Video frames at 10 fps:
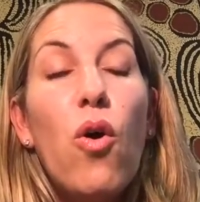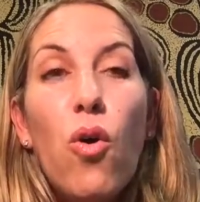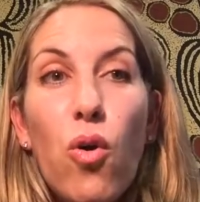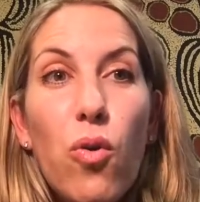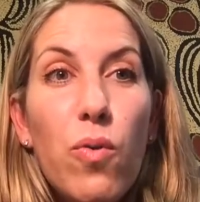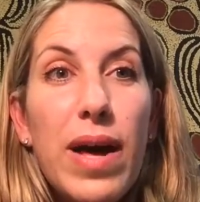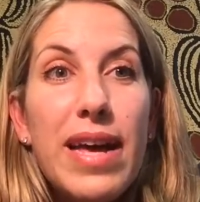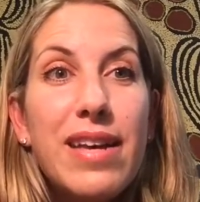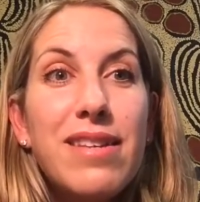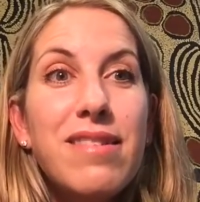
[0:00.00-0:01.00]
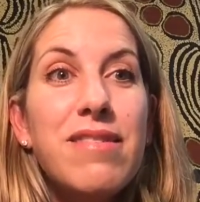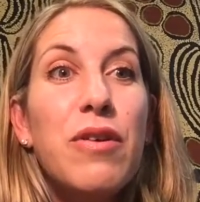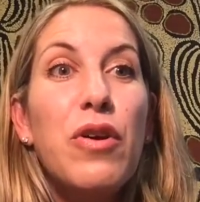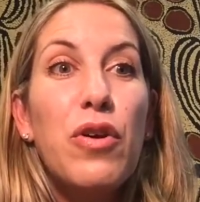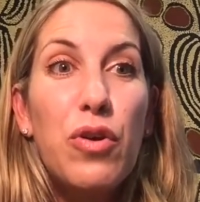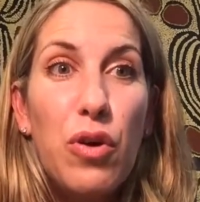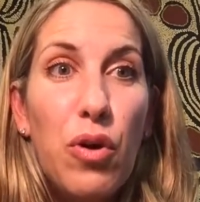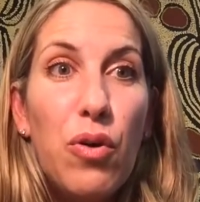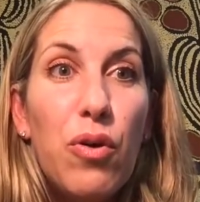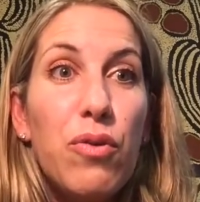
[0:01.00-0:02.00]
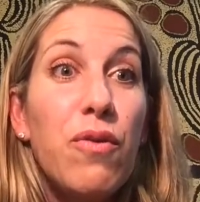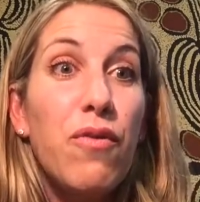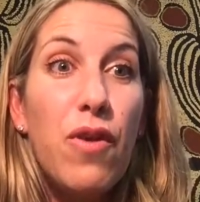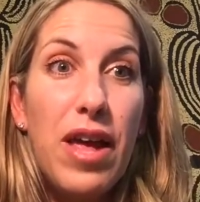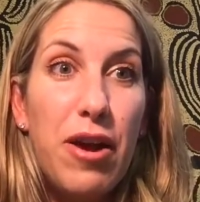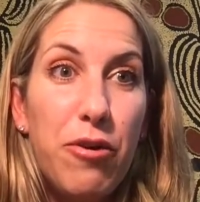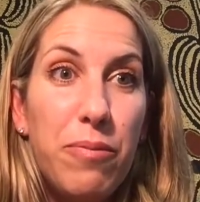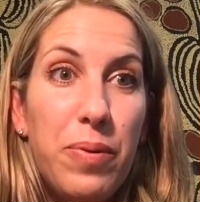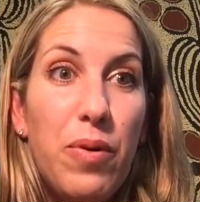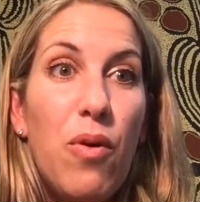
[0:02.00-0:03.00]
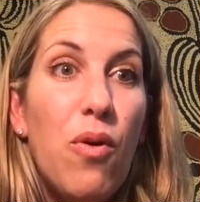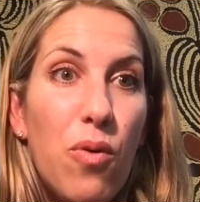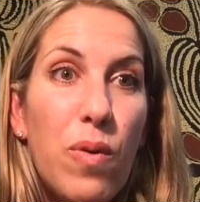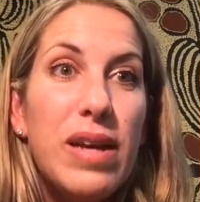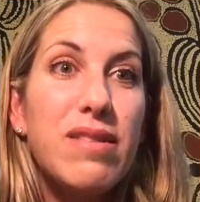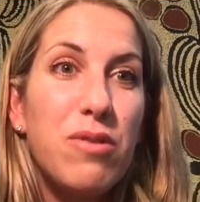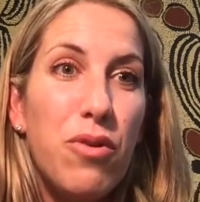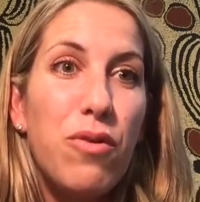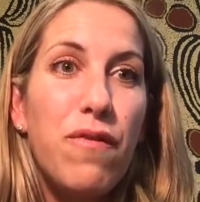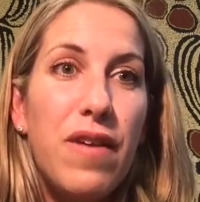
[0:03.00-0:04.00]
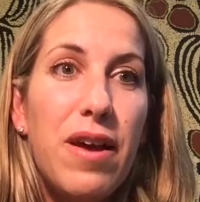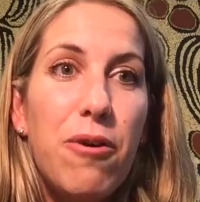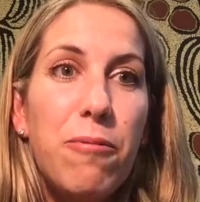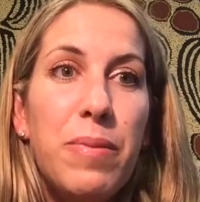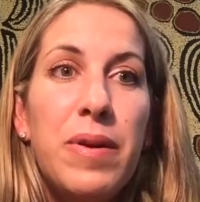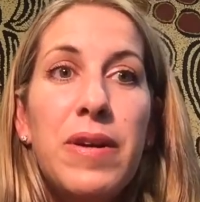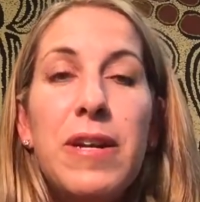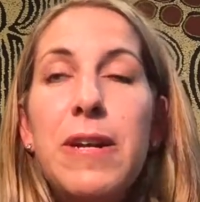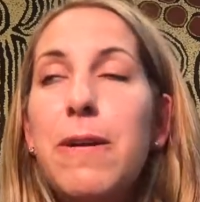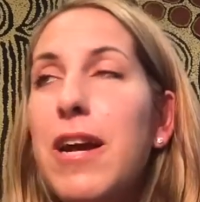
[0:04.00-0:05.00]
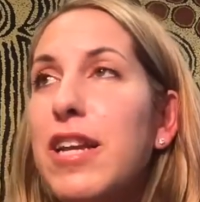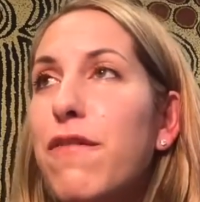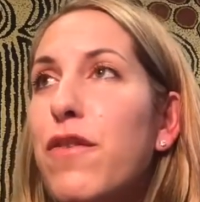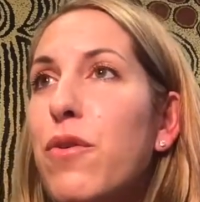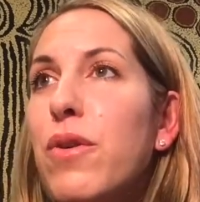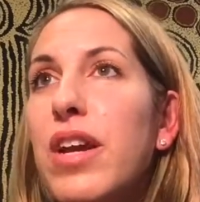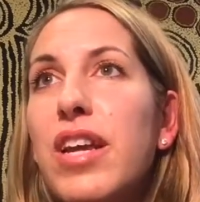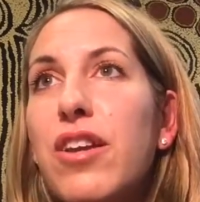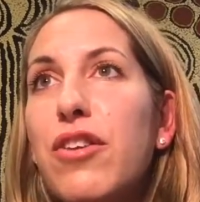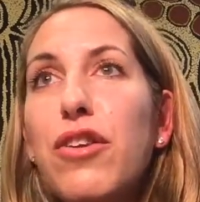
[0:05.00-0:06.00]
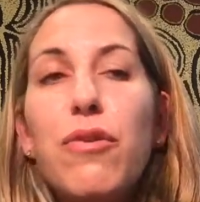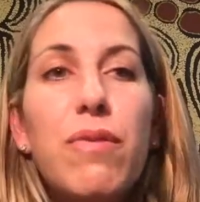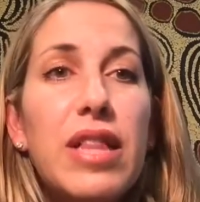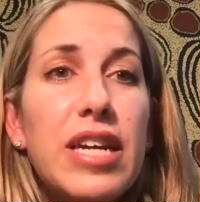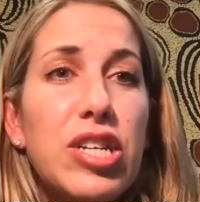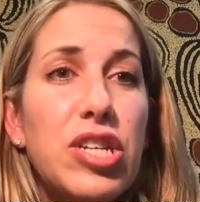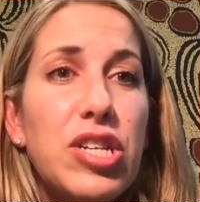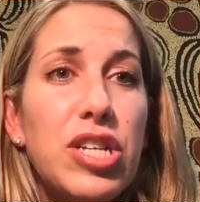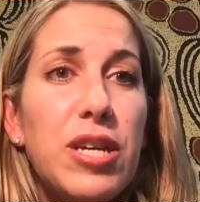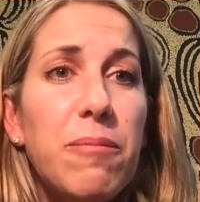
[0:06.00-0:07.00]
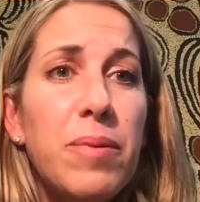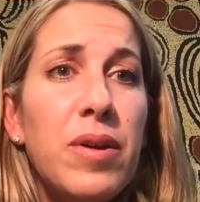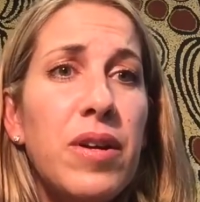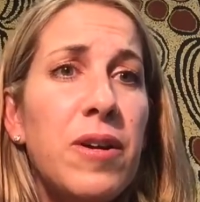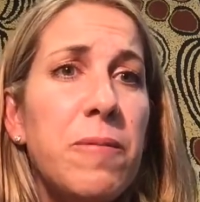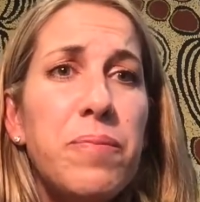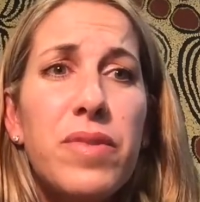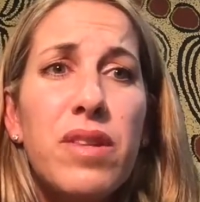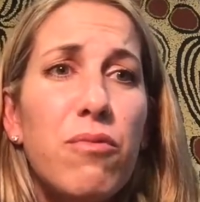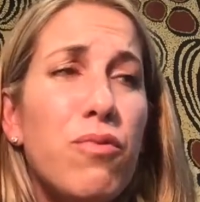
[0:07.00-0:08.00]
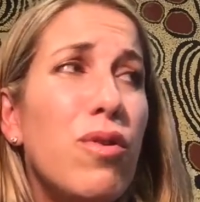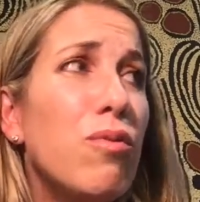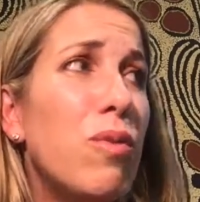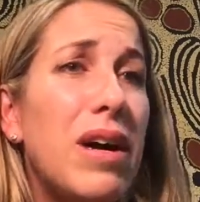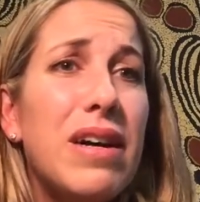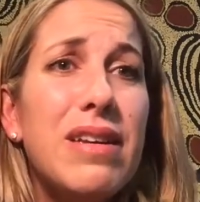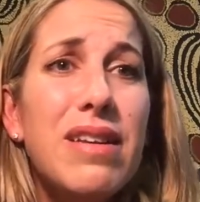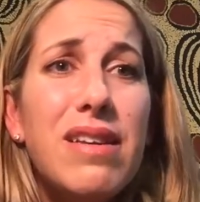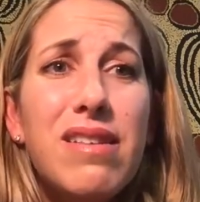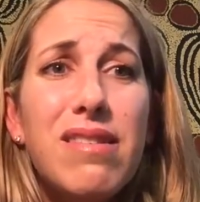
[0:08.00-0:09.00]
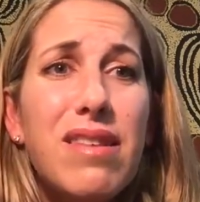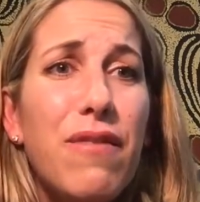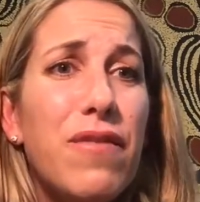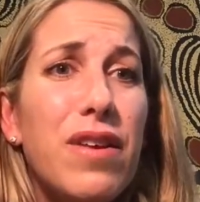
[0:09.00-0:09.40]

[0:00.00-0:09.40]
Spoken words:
always call for help. Always call for help. And if you're in a new relationship, rule 1 is, if